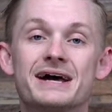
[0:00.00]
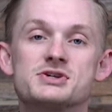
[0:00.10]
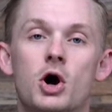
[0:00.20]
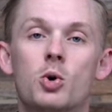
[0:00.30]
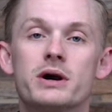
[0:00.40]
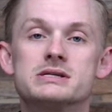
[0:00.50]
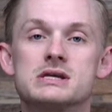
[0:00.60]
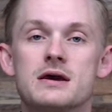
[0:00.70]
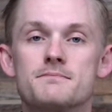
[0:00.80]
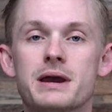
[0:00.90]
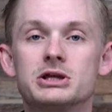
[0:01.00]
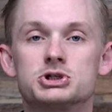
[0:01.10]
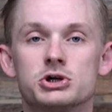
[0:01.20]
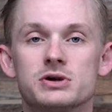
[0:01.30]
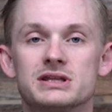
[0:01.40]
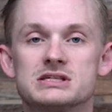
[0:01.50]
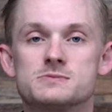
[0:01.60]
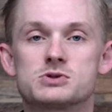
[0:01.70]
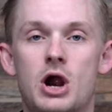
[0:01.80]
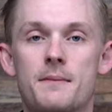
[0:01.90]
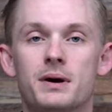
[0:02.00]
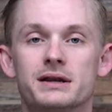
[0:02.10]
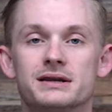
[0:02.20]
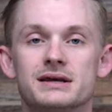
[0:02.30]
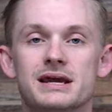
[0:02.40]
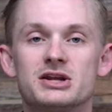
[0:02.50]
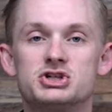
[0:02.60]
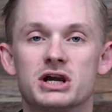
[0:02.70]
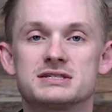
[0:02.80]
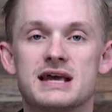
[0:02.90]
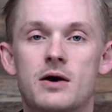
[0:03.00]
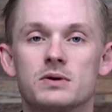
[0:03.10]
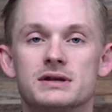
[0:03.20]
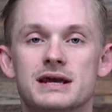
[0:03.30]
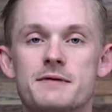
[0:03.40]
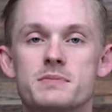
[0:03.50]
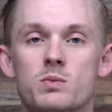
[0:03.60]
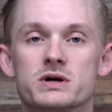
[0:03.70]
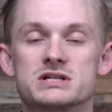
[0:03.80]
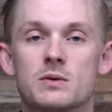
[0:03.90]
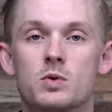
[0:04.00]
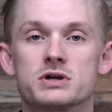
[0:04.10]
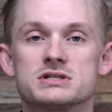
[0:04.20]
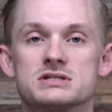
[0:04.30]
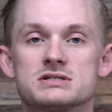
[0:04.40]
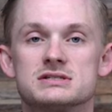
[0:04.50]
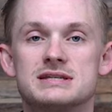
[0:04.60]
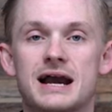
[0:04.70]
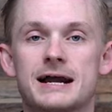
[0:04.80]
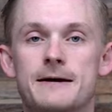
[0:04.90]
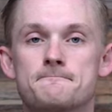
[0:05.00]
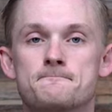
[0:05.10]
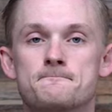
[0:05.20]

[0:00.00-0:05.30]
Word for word: As always, make sure you hit that subscribe button and check us out at Midwest Gun Works dot com.